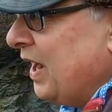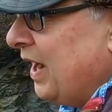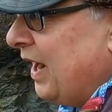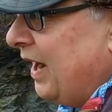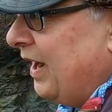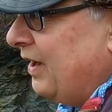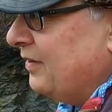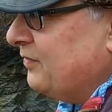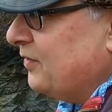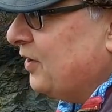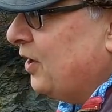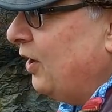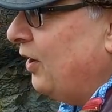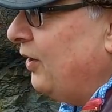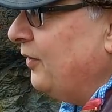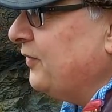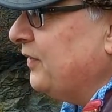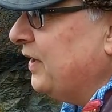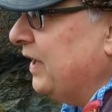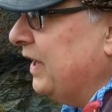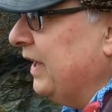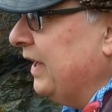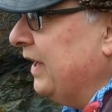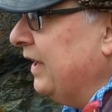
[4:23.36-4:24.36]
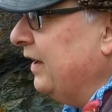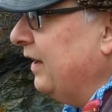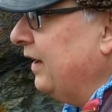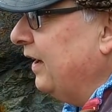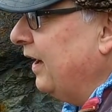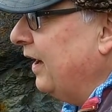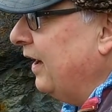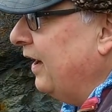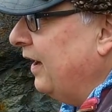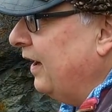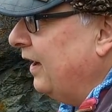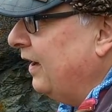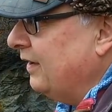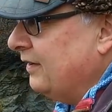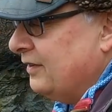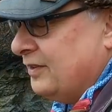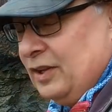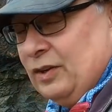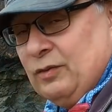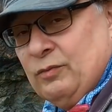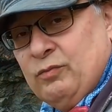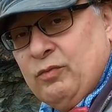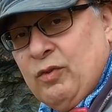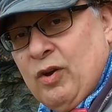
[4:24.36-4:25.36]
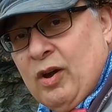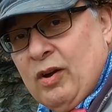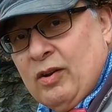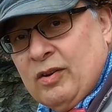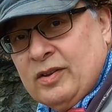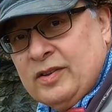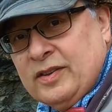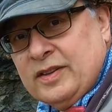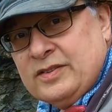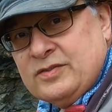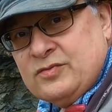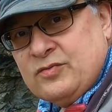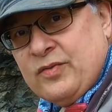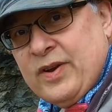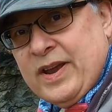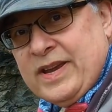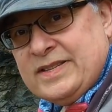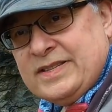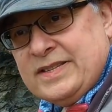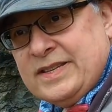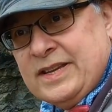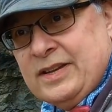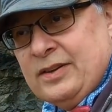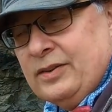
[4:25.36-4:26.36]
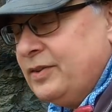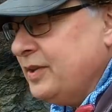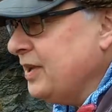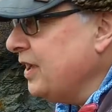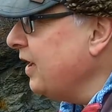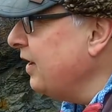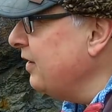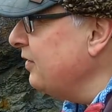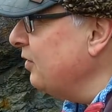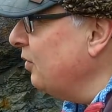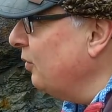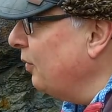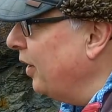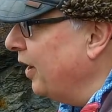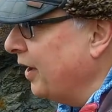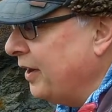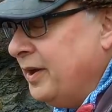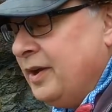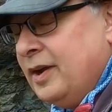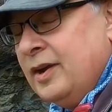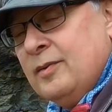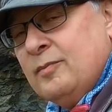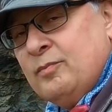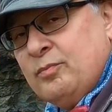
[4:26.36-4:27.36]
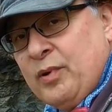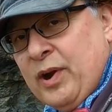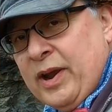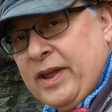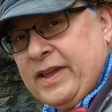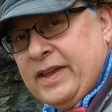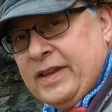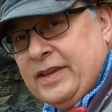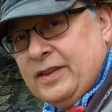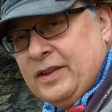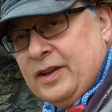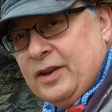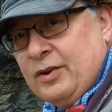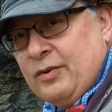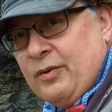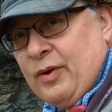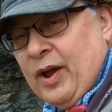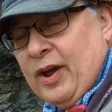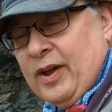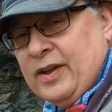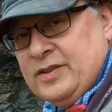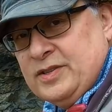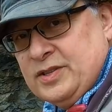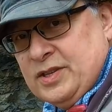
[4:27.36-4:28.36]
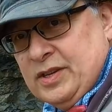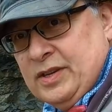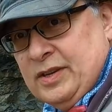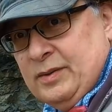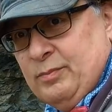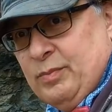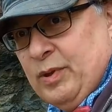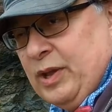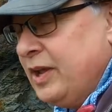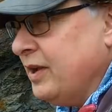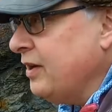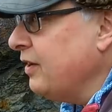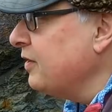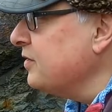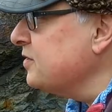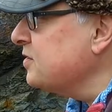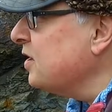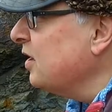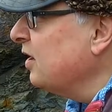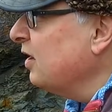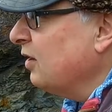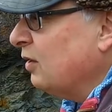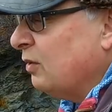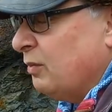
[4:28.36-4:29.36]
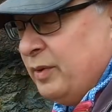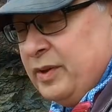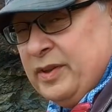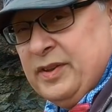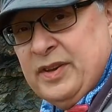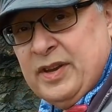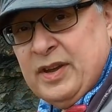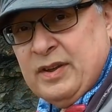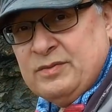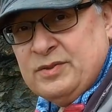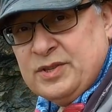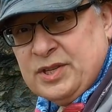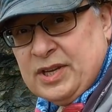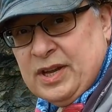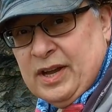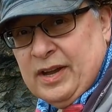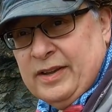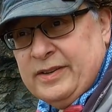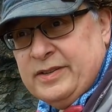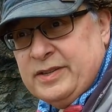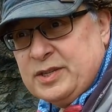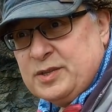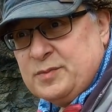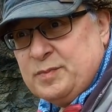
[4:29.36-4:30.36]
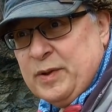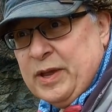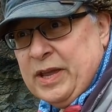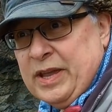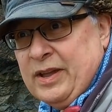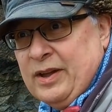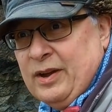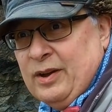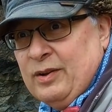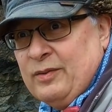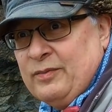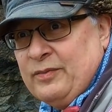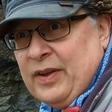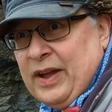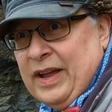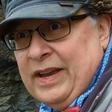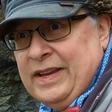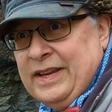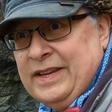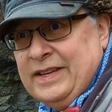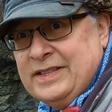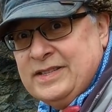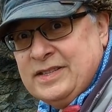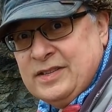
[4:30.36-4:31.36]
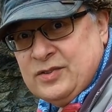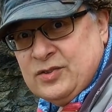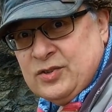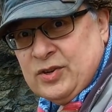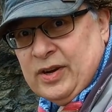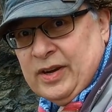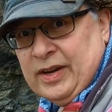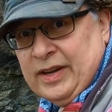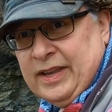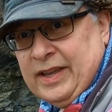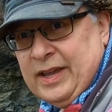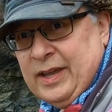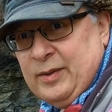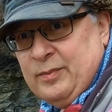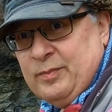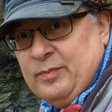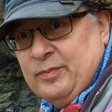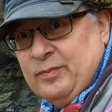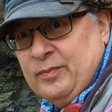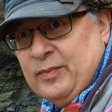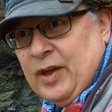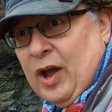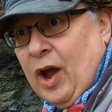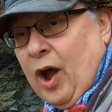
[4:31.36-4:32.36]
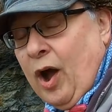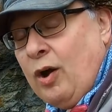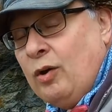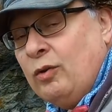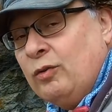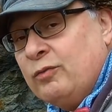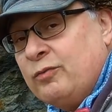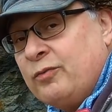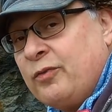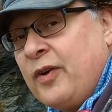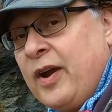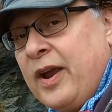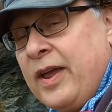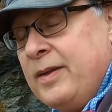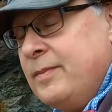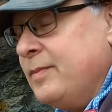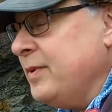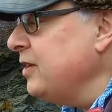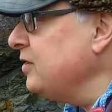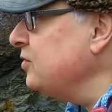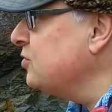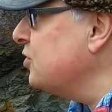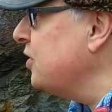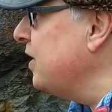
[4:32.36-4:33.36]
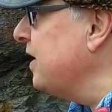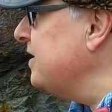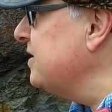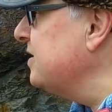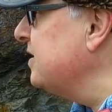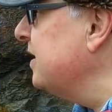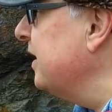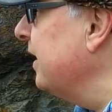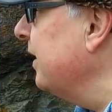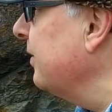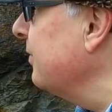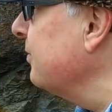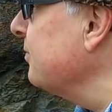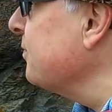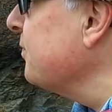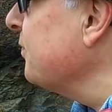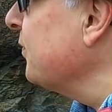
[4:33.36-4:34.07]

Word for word: I've got the, uh, the rock that's resting on the other one breaking the horizon because with no sky to speak of, I need to try and keep the whole frame interesting.